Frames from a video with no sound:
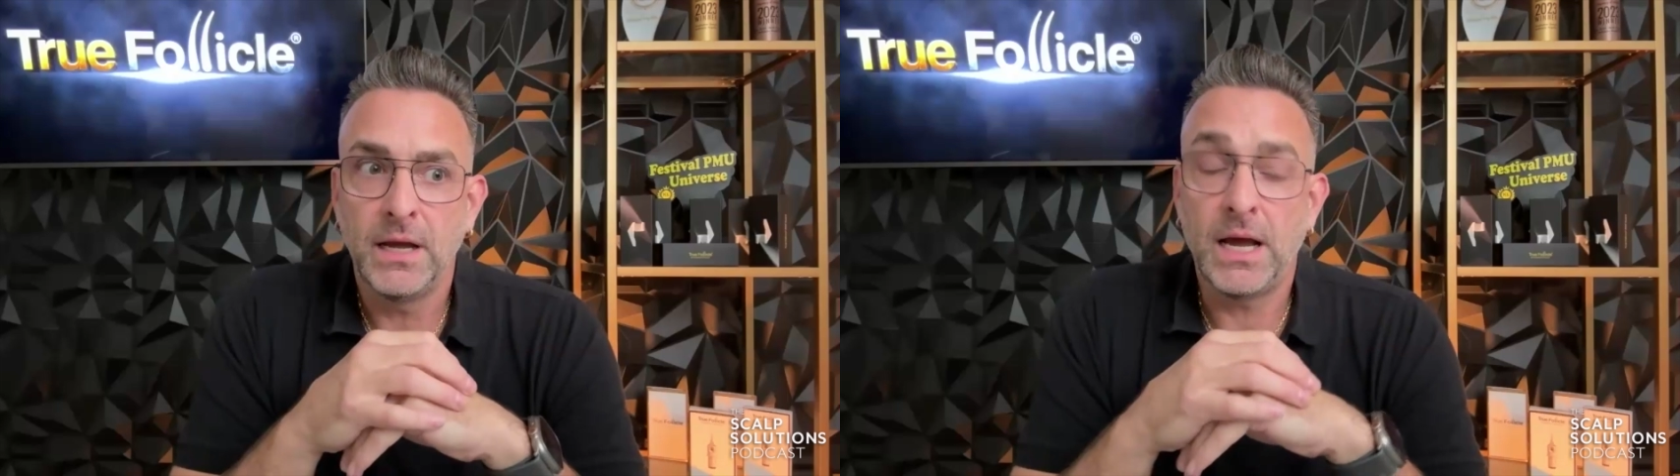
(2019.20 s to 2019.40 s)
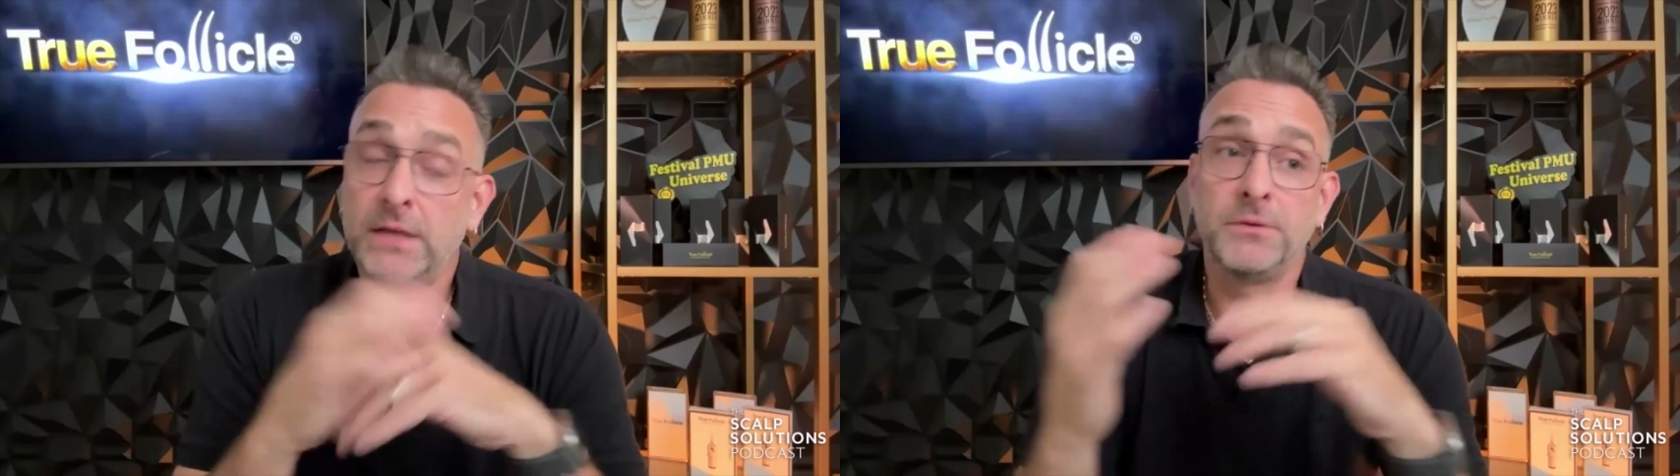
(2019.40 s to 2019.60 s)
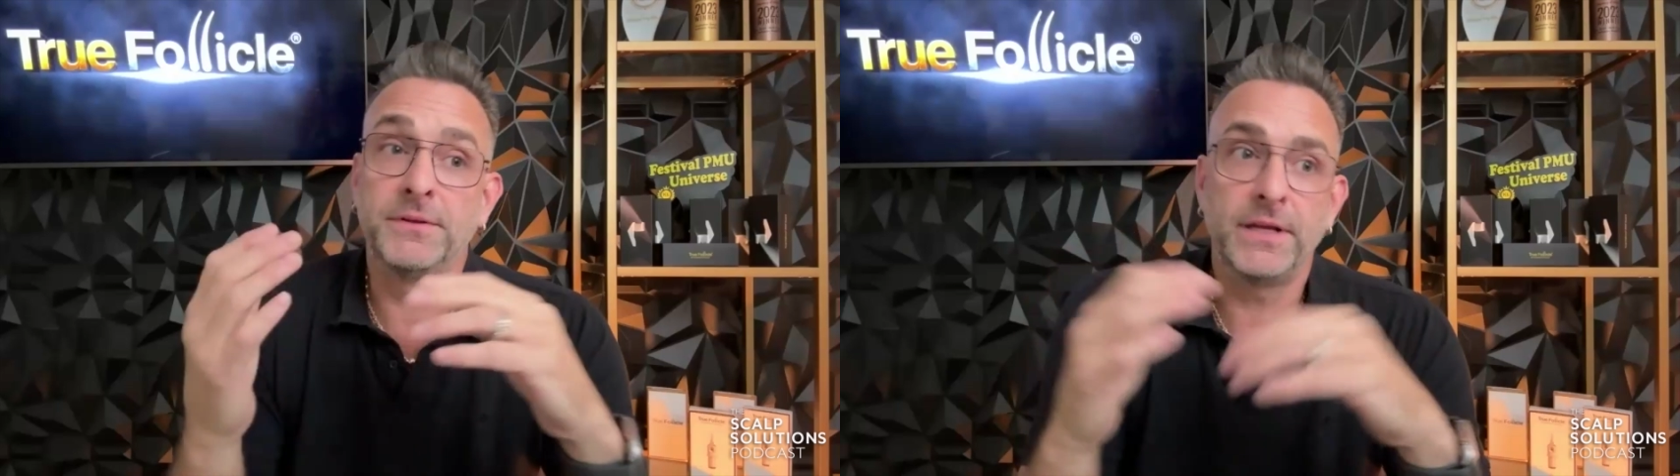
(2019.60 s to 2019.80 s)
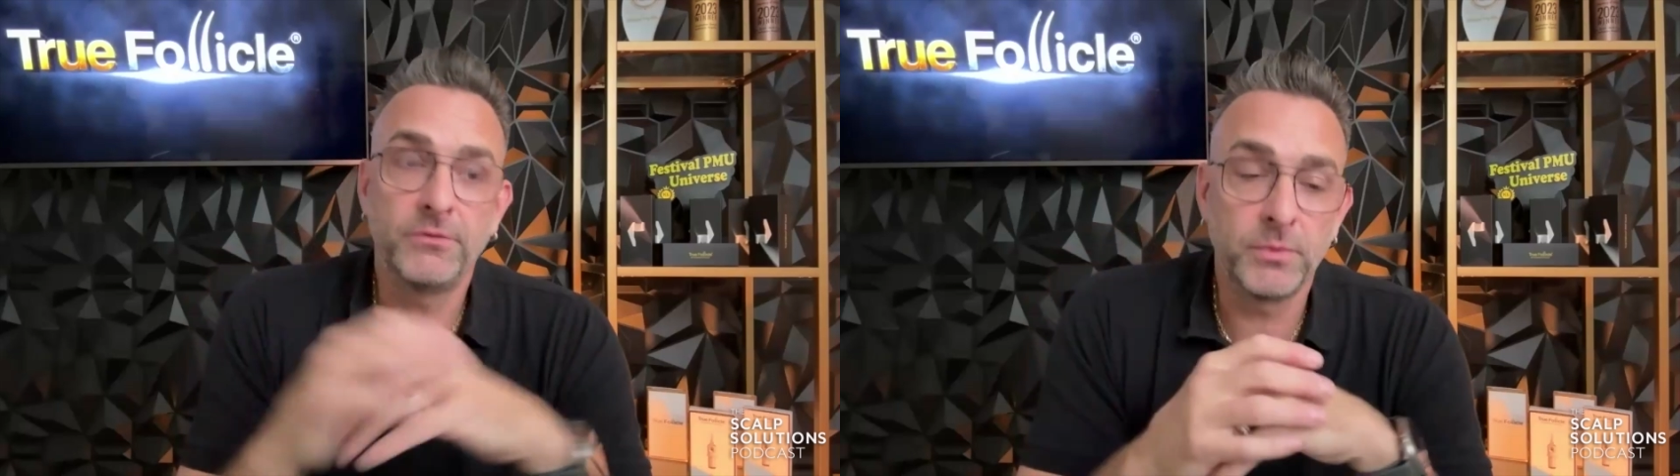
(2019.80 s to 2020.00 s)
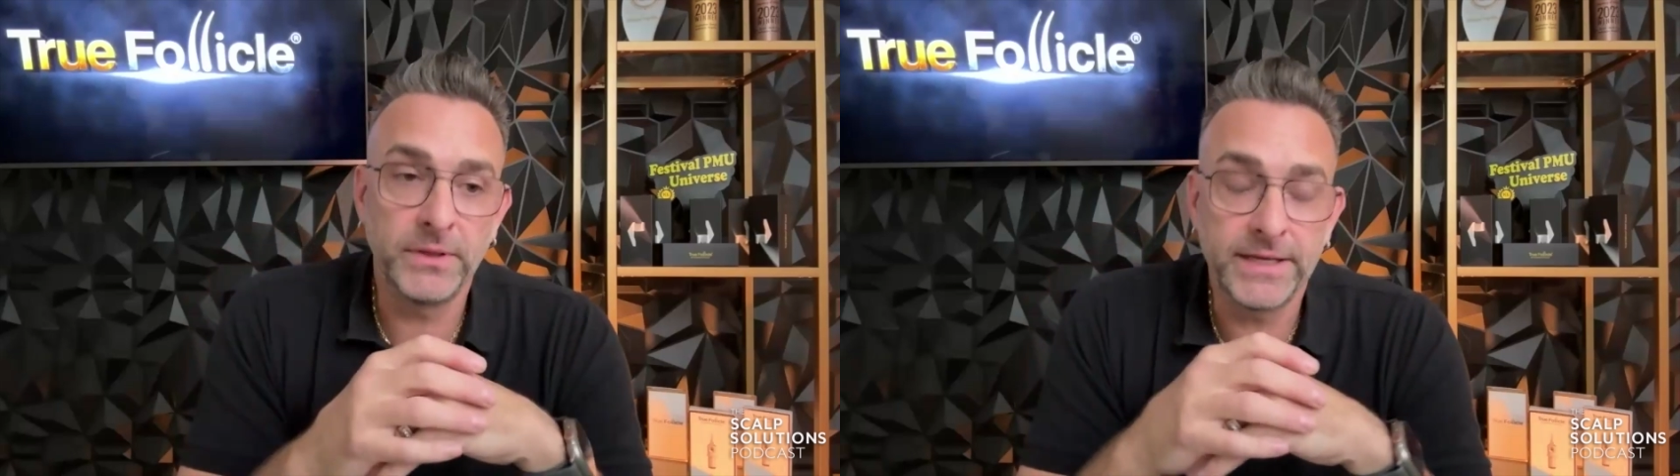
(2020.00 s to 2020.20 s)

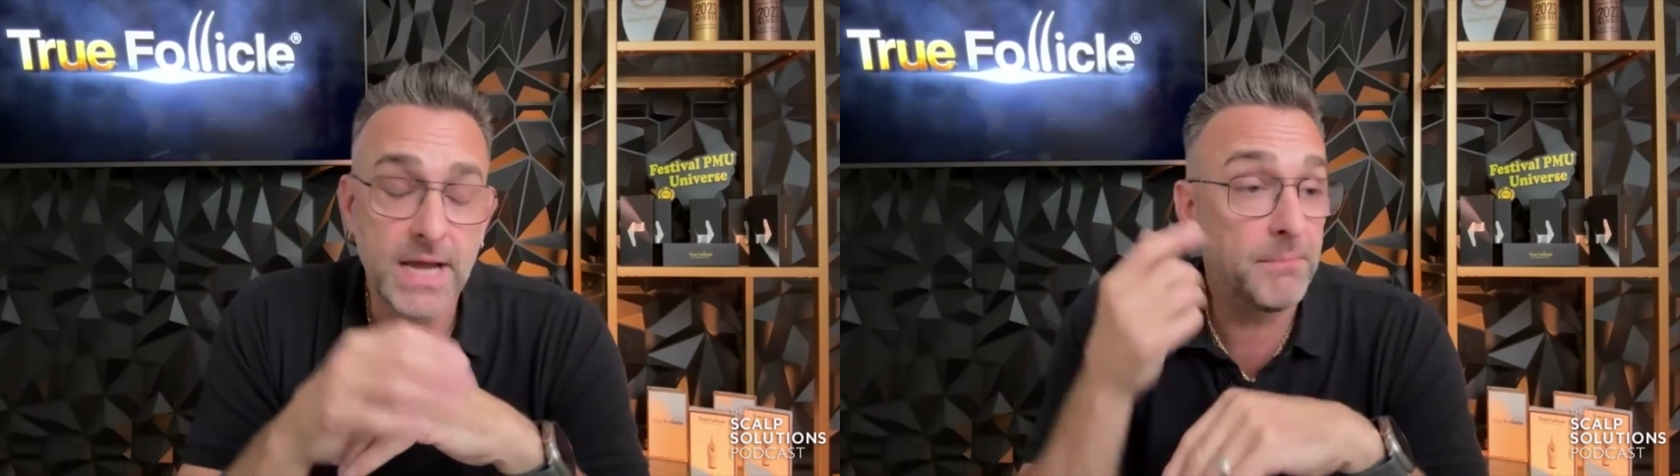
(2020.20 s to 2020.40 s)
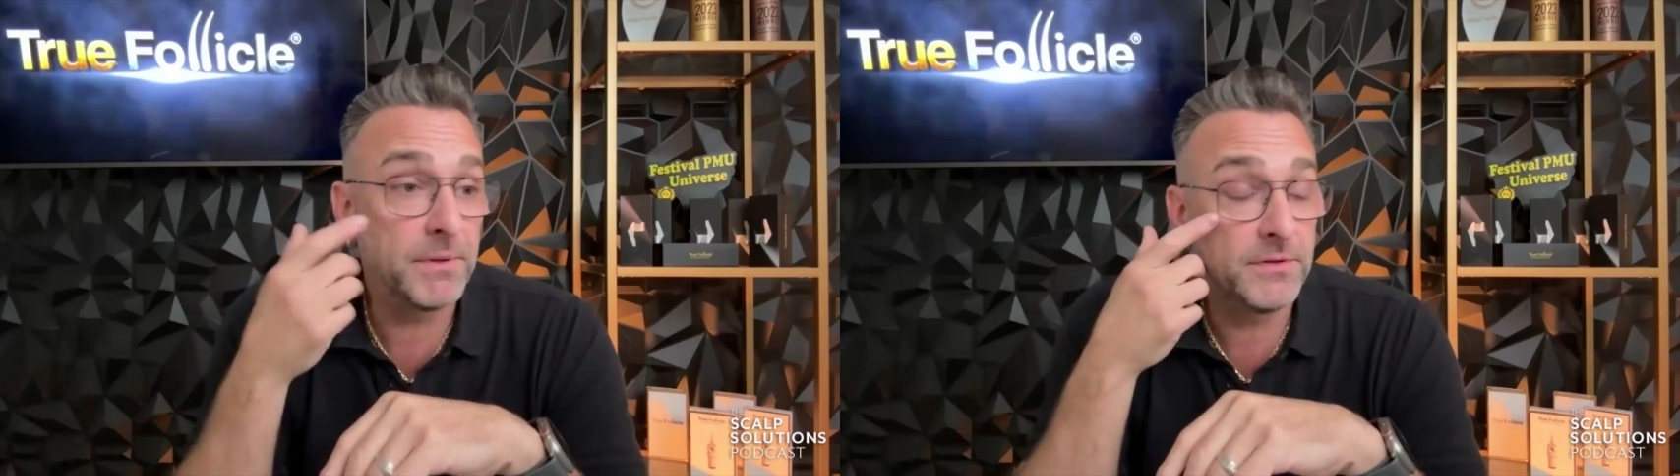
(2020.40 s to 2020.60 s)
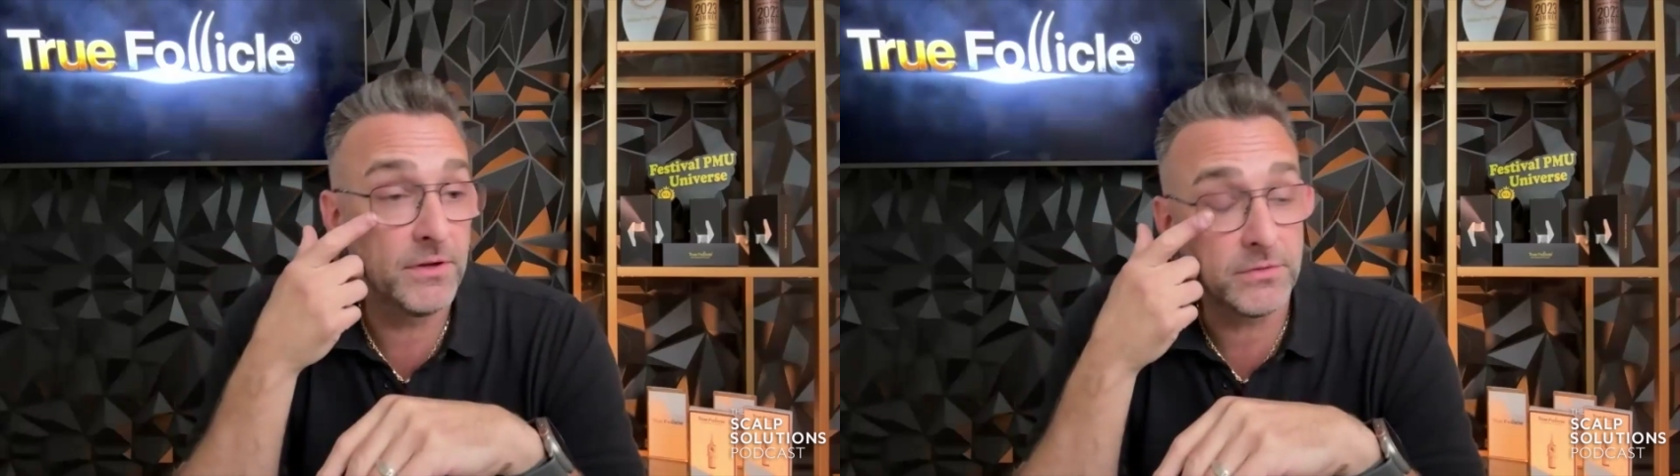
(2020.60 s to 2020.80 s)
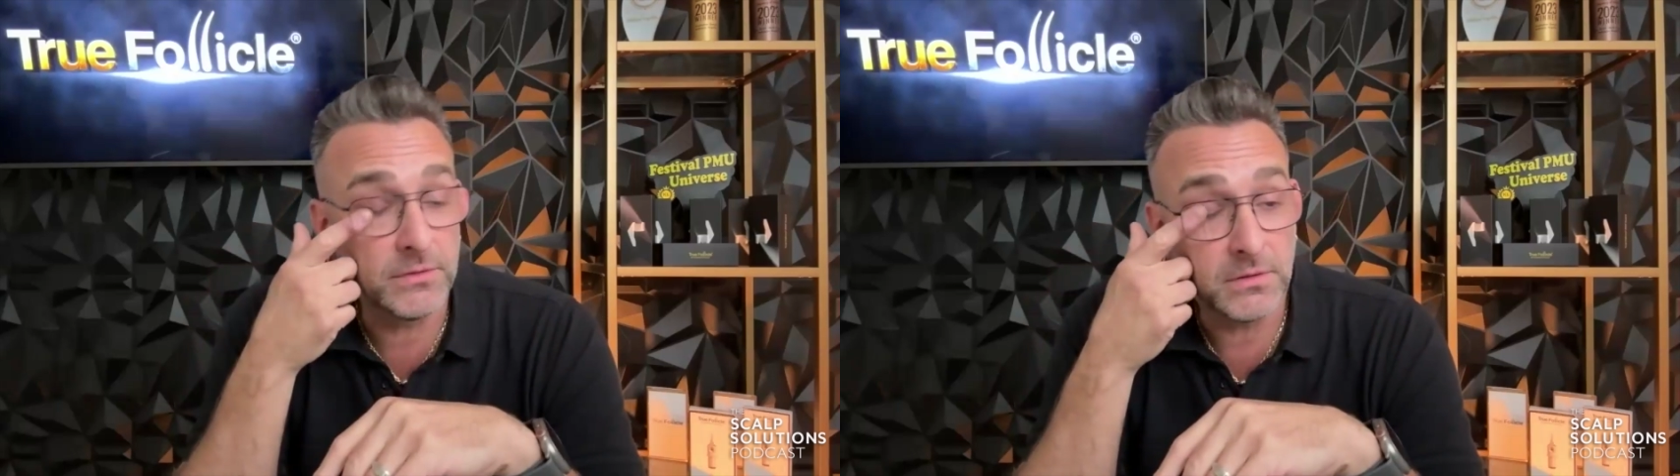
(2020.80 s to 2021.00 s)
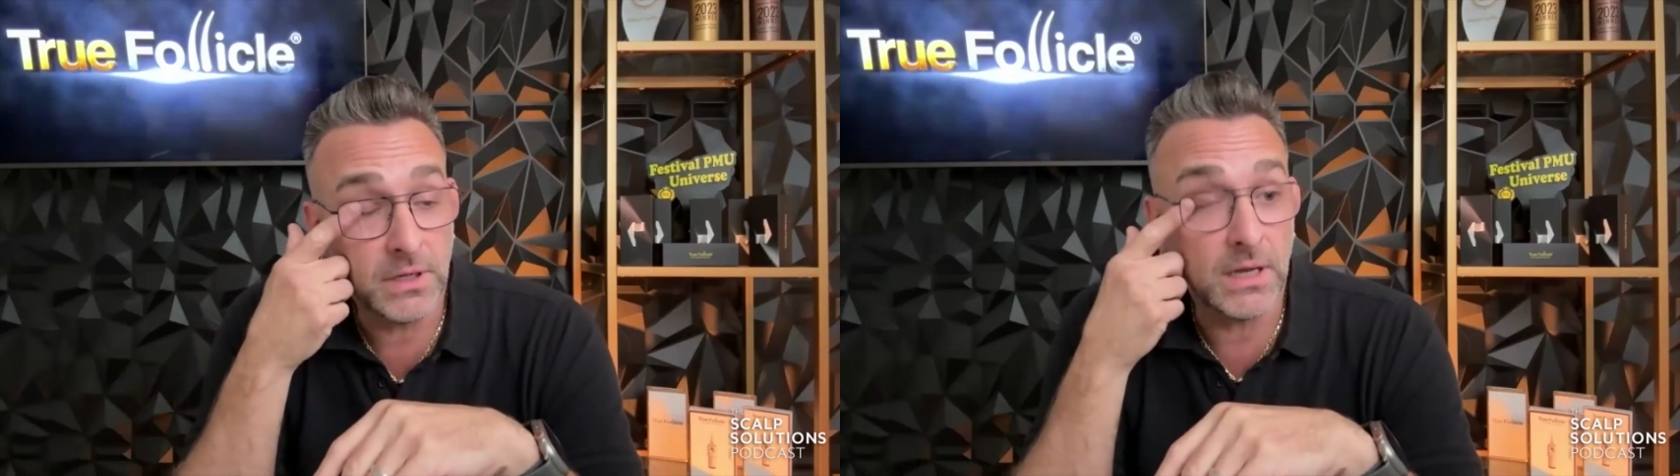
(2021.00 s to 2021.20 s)
it's really a competition